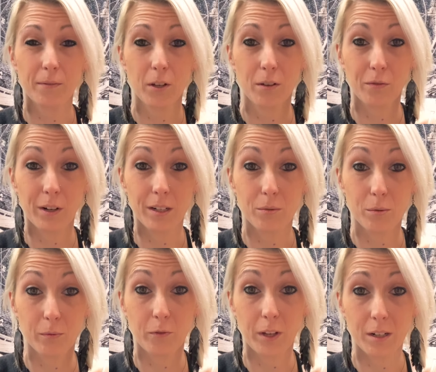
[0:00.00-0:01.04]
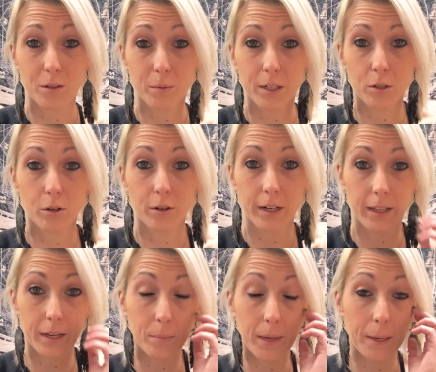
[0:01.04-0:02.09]
if you have Venus retrograde
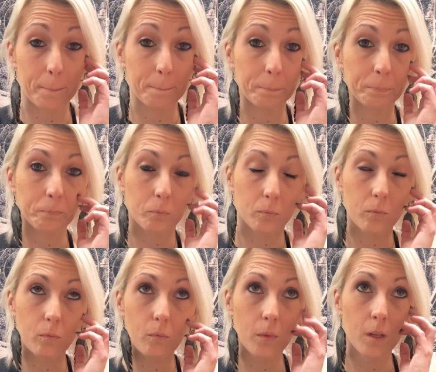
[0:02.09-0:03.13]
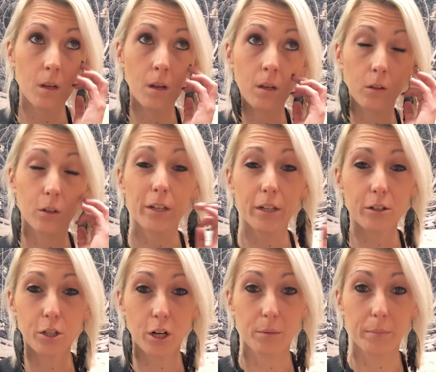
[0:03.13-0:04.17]
like me. Look at your
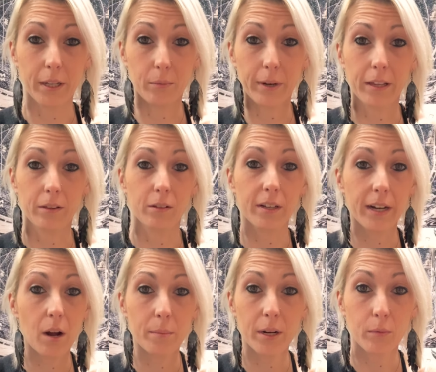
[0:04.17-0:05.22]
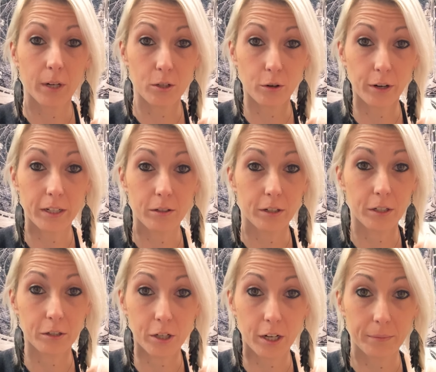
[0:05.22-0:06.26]
chart, by the way. Look at how many retrogrades are in
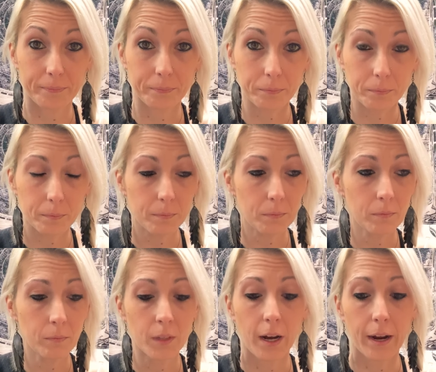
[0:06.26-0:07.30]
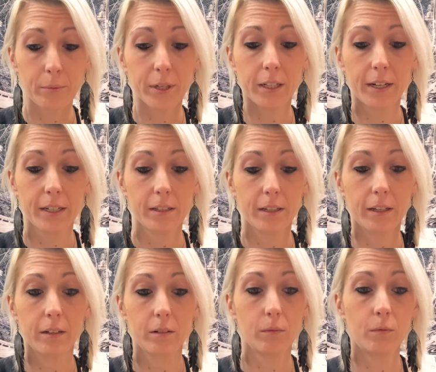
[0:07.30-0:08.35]
your chart. I realize
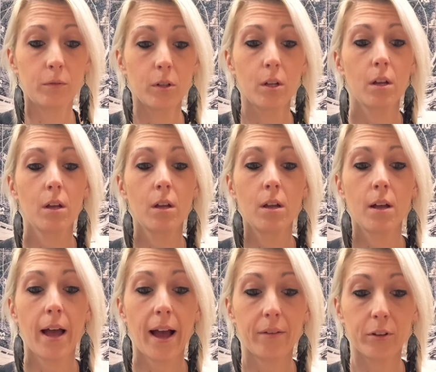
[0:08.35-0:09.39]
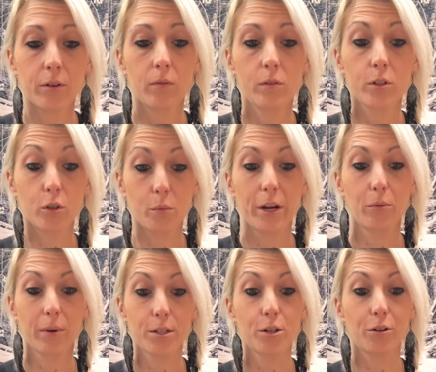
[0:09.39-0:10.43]
that having so many
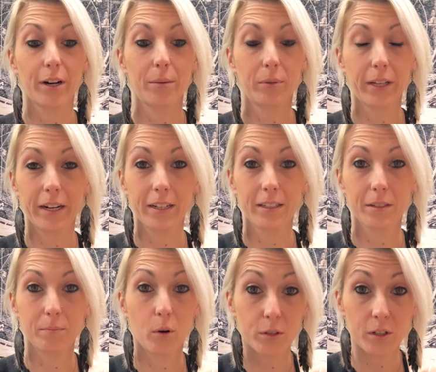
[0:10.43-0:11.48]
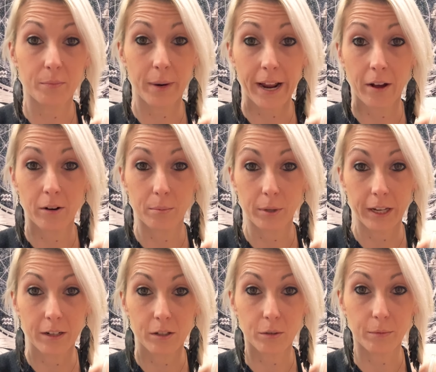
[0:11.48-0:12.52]
retrograde planets, most of my outer
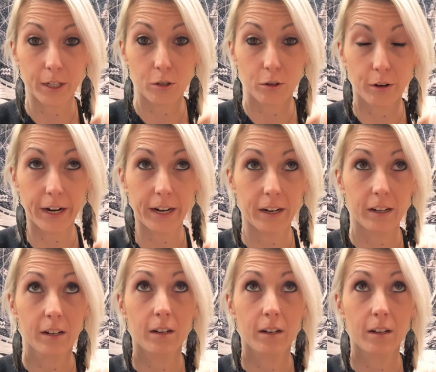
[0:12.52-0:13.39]
planets are retrograde,